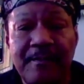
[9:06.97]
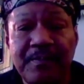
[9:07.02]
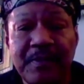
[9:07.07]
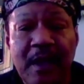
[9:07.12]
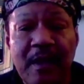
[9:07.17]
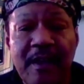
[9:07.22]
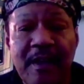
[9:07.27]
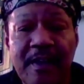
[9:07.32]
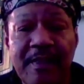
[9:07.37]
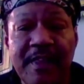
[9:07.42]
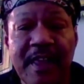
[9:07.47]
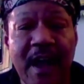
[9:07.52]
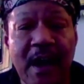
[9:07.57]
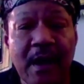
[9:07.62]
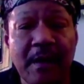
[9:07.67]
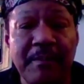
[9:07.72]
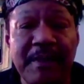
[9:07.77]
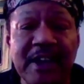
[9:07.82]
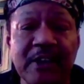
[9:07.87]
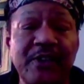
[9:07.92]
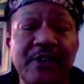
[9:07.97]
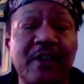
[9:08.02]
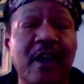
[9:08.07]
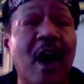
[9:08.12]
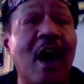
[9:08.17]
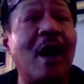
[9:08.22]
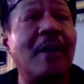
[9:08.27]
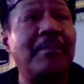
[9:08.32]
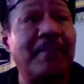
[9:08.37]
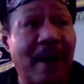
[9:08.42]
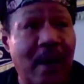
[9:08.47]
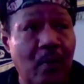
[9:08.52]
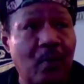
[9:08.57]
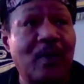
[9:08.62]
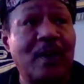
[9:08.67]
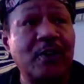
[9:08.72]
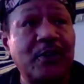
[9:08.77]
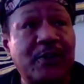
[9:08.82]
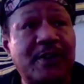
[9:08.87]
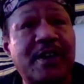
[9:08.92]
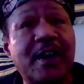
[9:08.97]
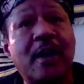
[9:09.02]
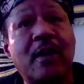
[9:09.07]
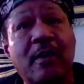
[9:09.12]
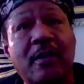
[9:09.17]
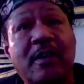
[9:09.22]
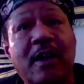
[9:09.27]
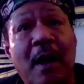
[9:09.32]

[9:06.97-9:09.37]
The enemy's gone, but will still